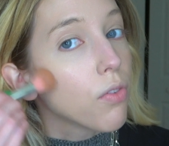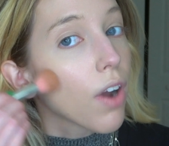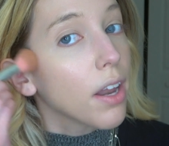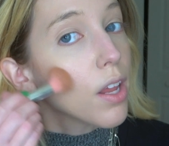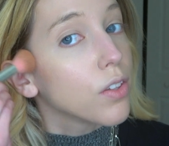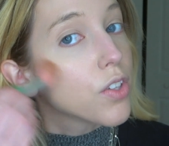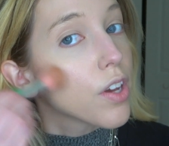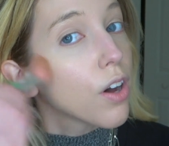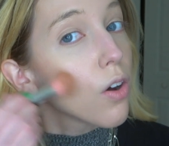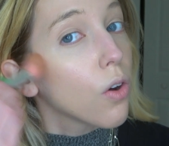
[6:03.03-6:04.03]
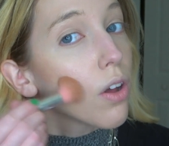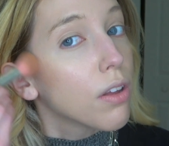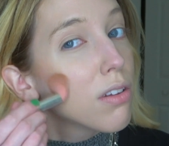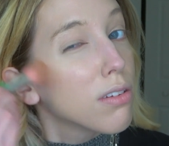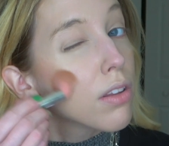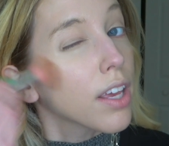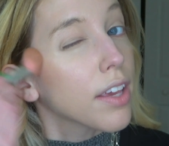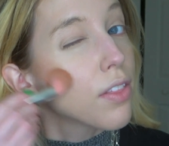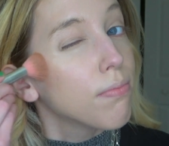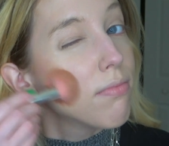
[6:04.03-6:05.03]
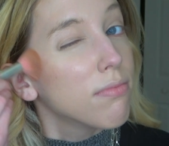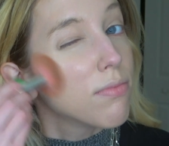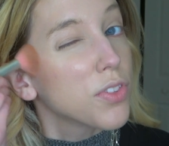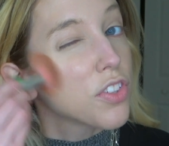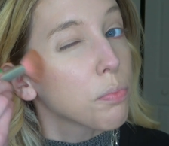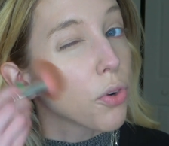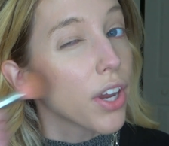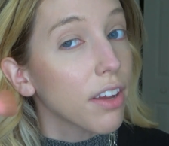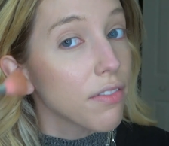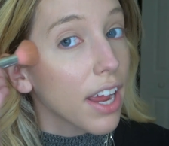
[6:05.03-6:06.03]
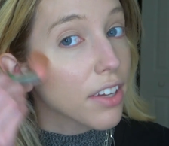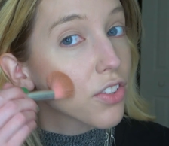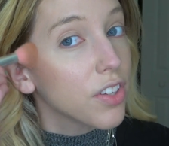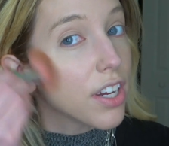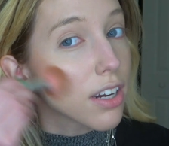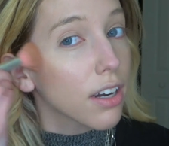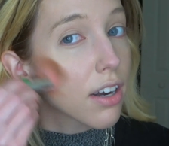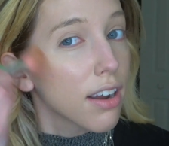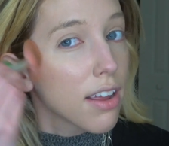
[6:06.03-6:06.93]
ready until like spring of next year.